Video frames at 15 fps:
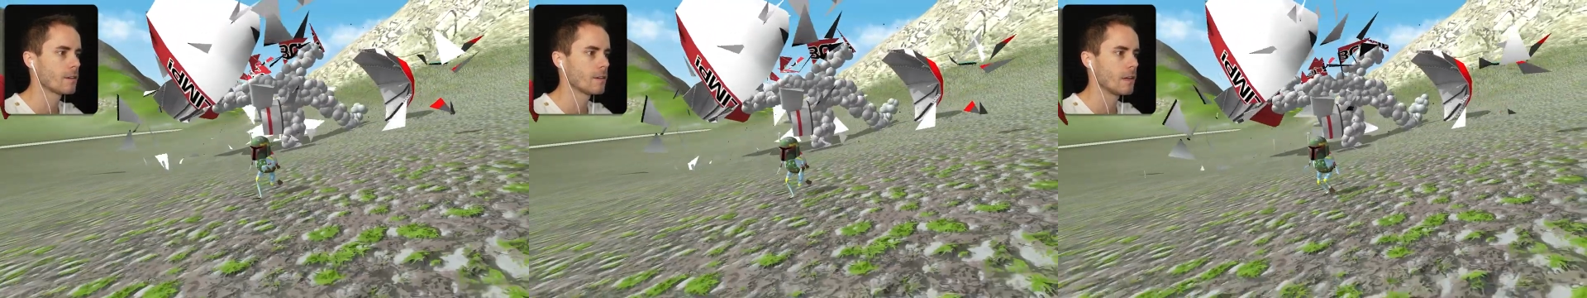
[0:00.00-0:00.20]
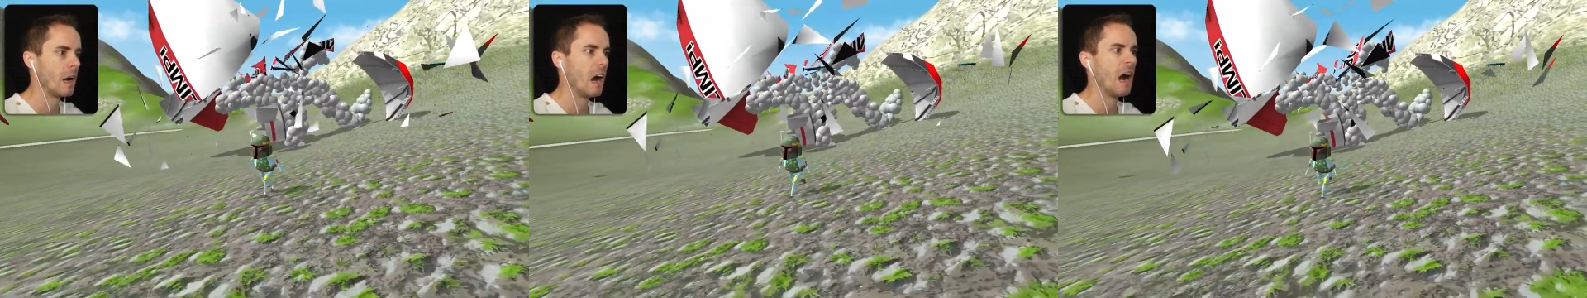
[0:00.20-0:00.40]

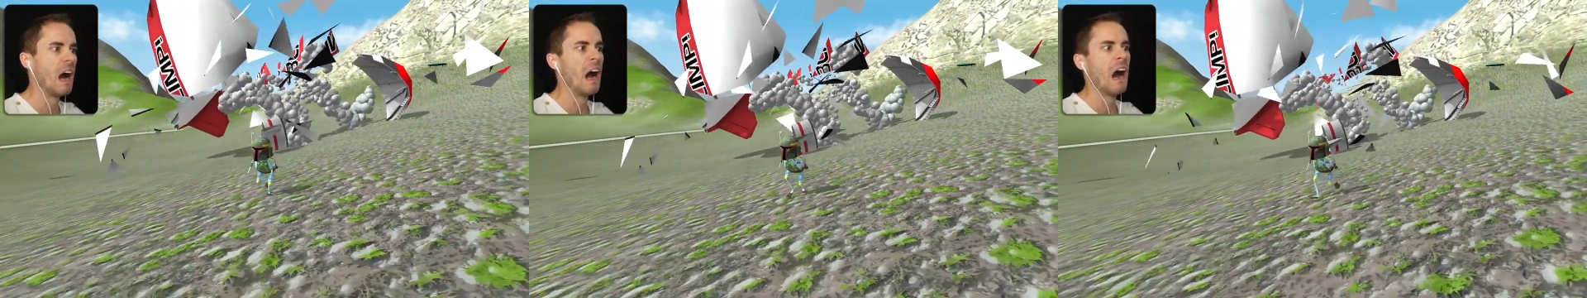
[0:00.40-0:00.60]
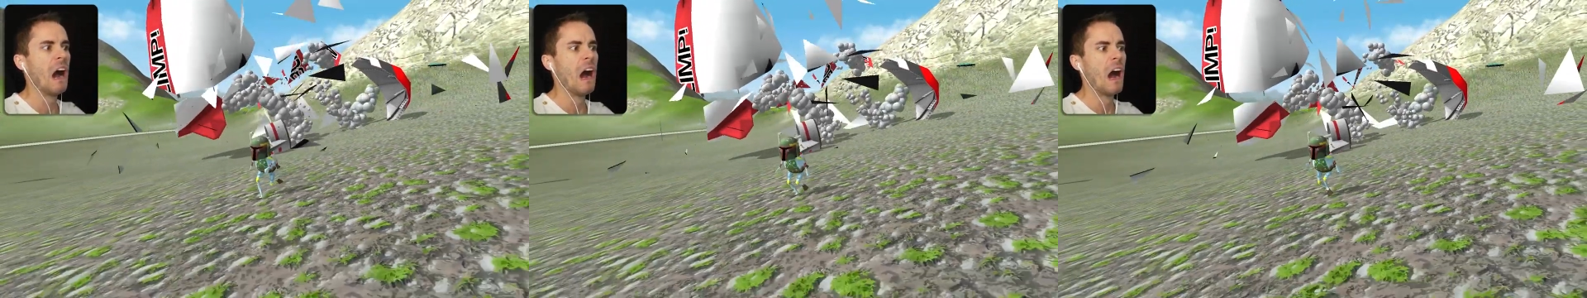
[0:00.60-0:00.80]

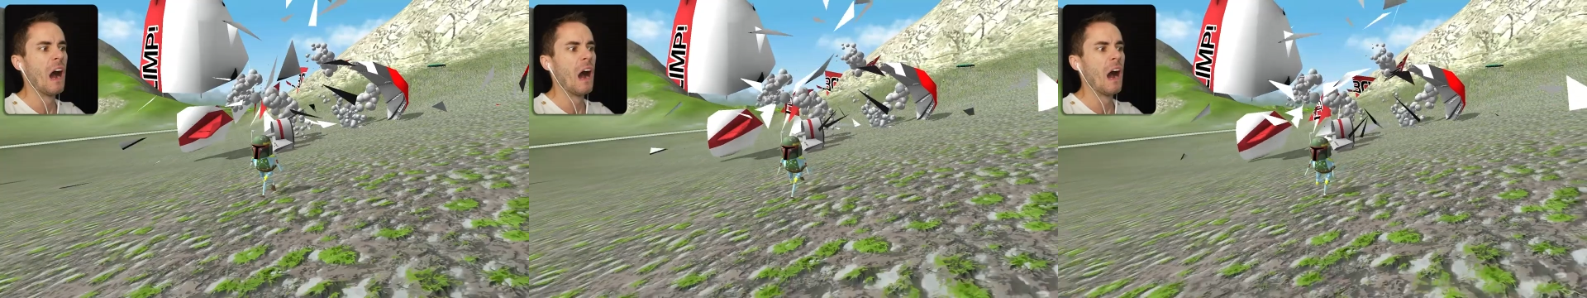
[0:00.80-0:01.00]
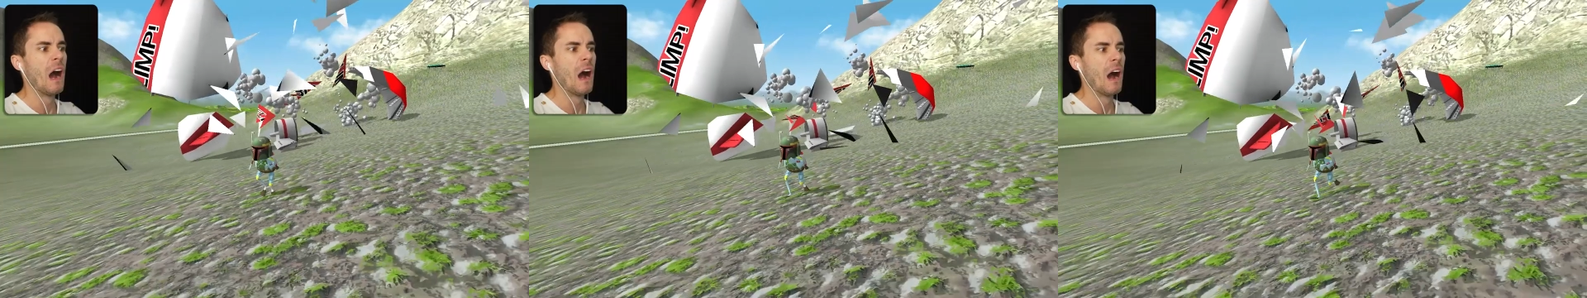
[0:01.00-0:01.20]

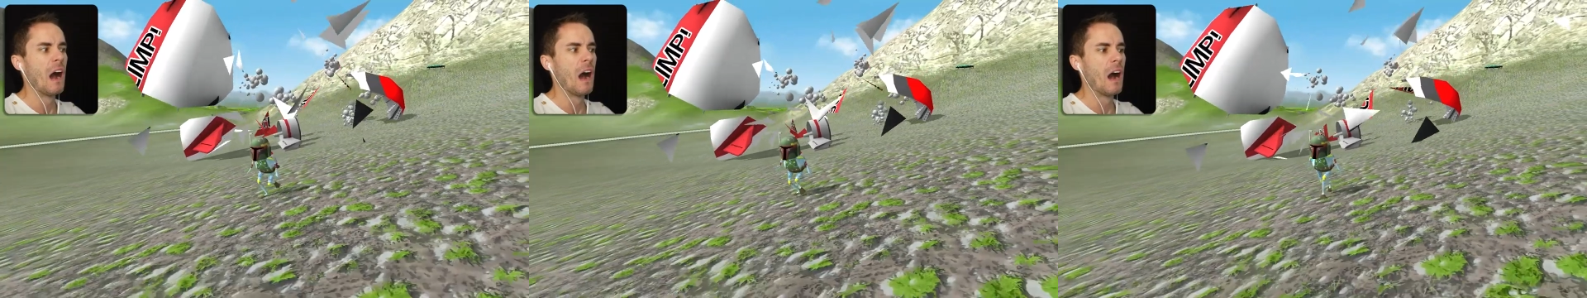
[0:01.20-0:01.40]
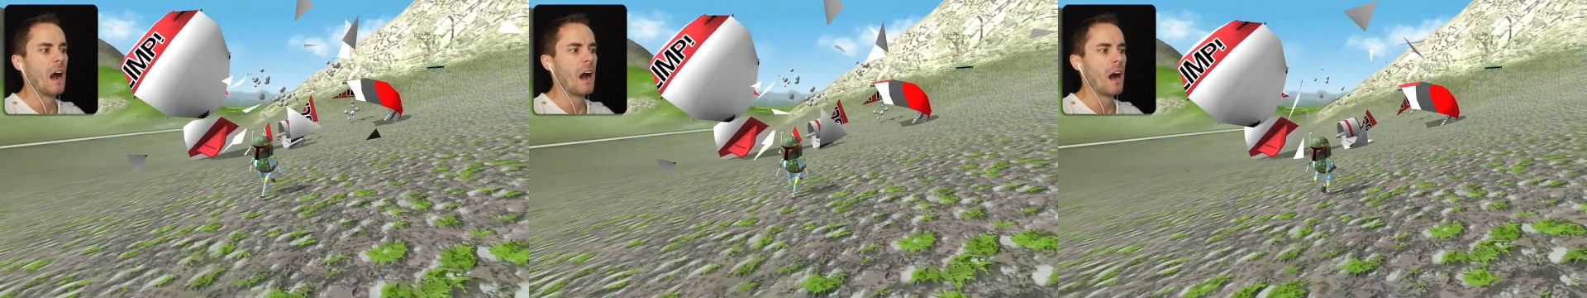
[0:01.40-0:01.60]

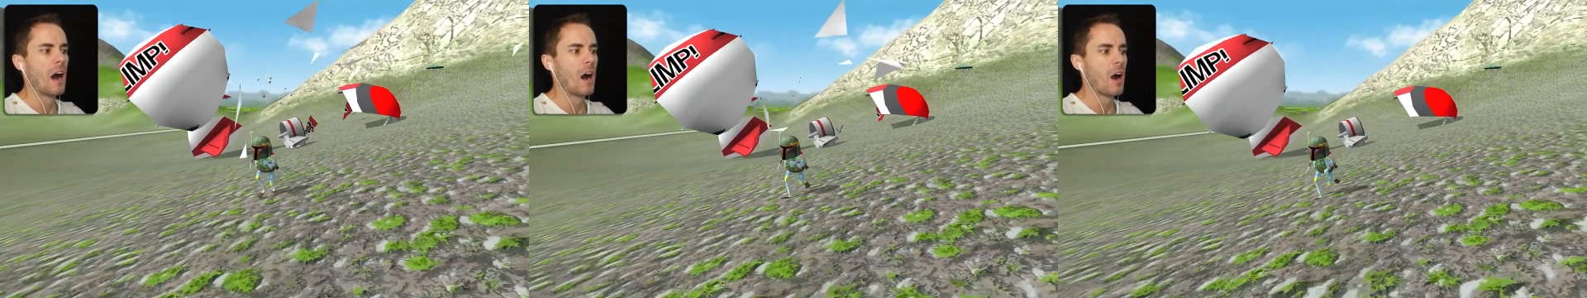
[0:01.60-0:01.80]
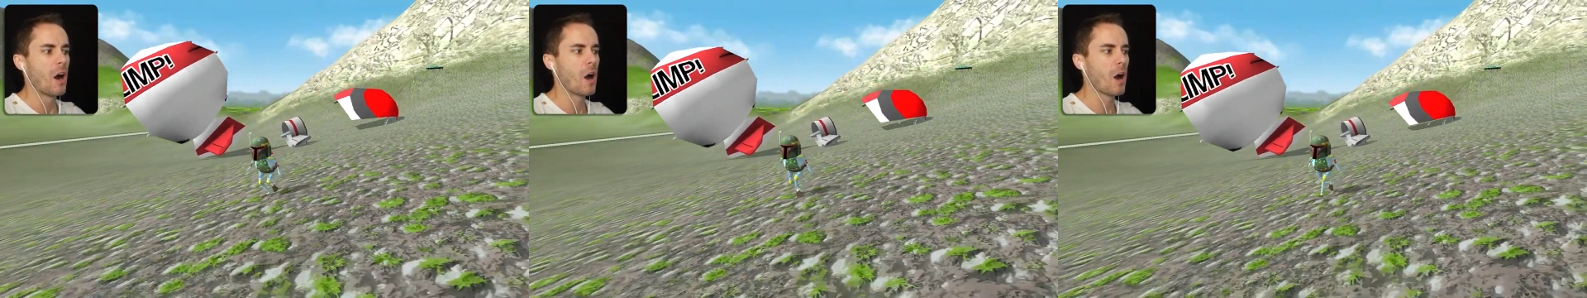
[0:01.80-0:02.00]

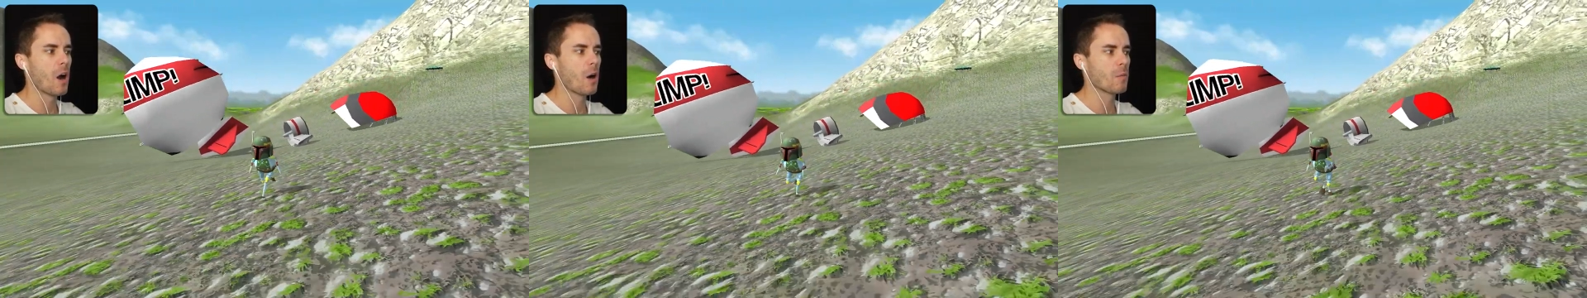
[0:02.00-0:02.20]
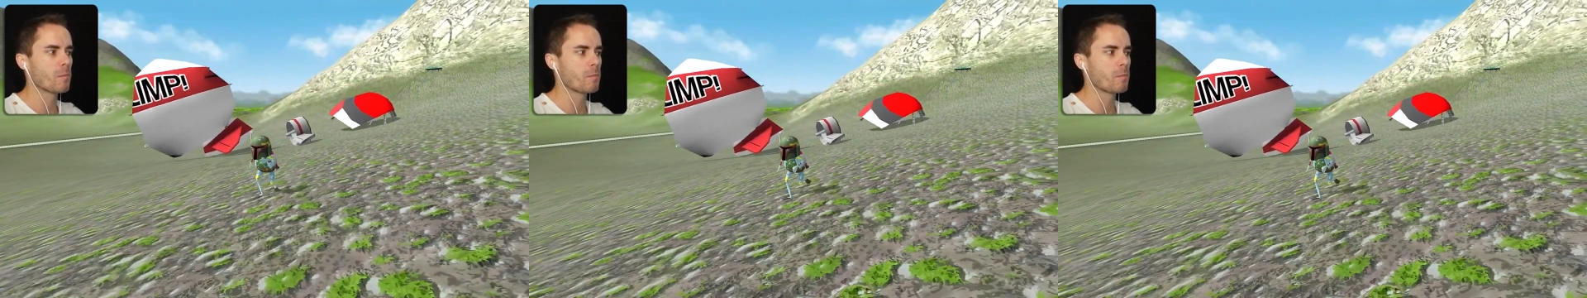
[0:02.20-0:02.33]
Nothing is said.